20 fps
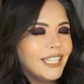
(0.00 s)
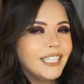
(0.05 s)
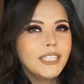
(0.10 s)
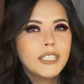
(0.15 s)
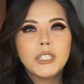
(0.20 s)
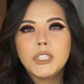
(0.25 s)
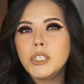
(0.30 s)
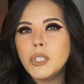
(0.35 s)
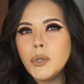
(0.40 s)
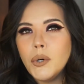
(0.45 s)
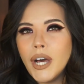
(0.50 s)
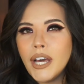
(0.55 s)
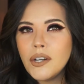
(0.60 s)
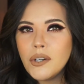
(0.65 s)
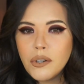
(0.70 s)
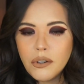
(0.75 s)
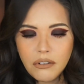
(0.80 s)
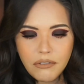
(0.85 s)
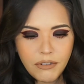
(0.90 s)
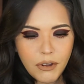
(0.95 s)
So I
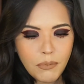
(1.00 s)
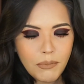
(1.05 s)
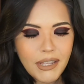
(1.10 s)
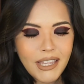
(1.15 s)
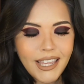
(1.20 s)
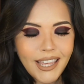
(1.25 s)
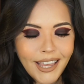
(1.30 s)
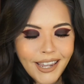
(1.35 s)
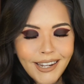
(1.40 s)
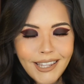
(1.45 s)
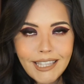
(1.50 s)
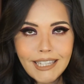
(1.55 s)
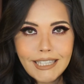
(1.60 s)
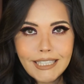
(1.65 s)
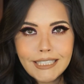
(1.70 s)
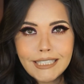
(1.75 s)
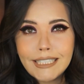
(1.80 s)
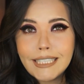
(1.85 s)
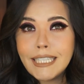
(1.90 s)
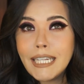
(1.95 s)
don't know if I'll be getting
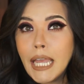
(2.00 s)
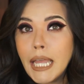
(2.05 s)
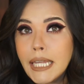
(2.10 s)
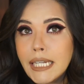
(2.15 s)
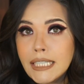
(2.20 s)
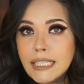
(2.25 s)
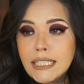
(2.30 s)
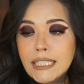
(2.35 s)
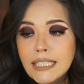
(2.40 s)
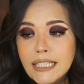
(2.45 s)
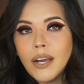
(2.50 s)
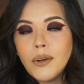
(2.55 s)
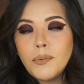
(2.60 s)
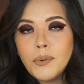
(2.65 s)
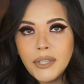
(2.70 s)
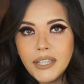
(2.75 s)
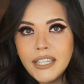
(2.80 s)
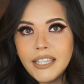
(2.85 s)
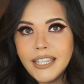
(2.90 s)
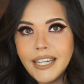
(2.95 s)
this again. I
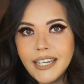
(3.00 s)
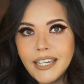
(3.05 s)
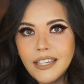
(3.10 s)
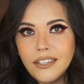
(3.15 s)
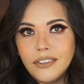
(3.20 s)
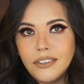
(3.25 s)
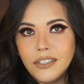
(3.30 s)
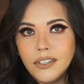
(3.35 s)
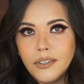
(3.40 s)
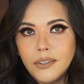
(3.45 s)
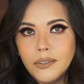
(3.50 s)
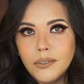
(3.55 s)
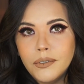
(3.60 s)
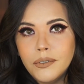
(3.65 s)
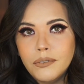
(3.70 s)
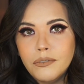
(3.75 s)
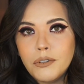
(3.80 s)
really like it though.